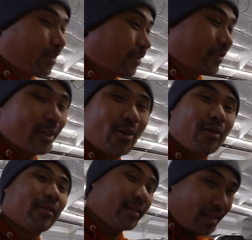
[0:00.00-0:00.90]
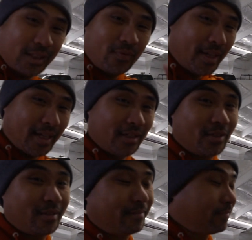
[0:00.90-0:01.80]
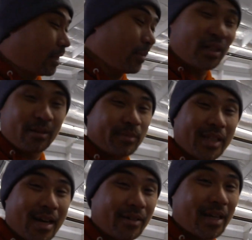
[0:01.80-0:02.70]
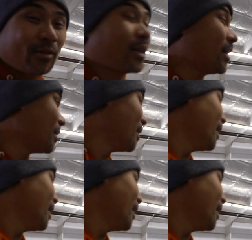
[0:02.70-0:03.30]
up if you don't that's fine give me thumbs down i don't care